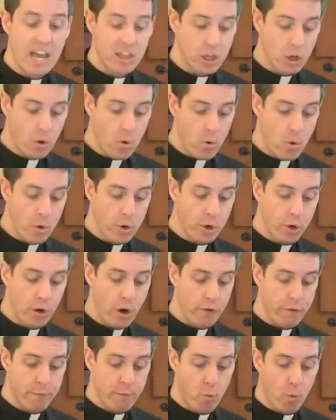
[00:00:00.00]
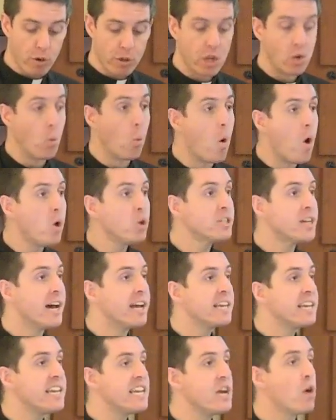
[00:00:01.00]
at the corner of 4th and
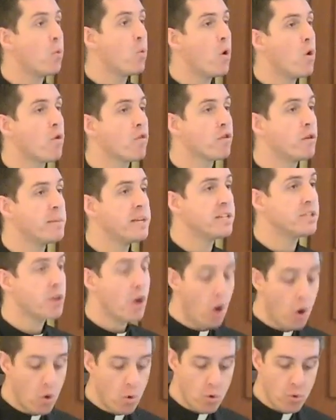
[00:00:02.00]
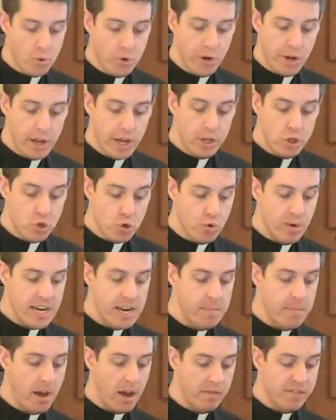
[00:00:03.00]
Walnut, he awoke from his own
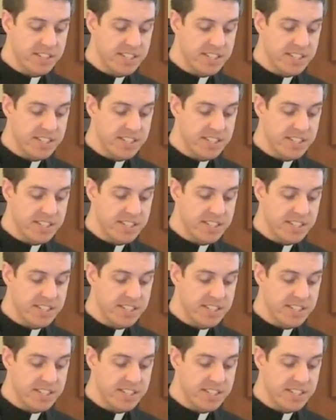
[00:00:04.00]
dream of